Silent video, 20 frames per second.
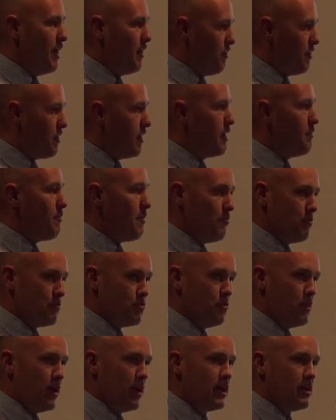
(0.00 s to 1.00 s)
I could come up with
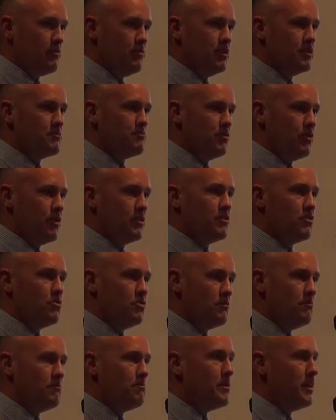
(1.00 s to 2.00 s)
good arguments, but I
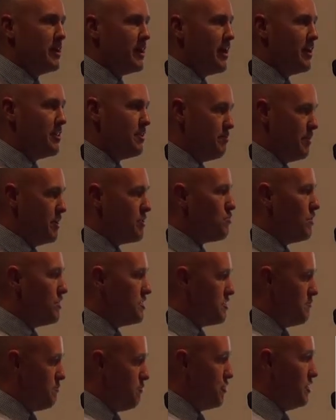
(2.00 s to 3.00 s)
couldn't pick out the best ones
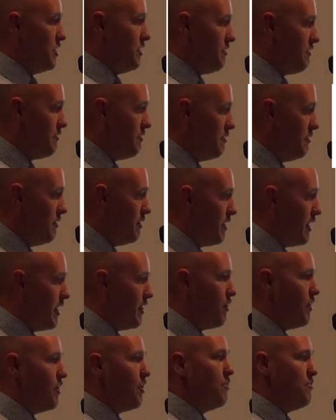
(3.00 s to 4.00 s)
to put in, and
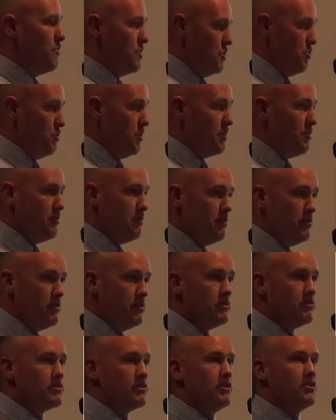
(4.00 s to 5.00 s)
I'd overdo it.
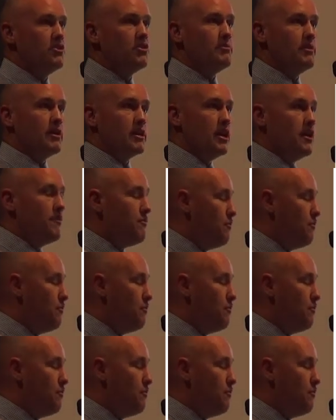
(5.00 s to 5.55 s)
So you've got to be careful.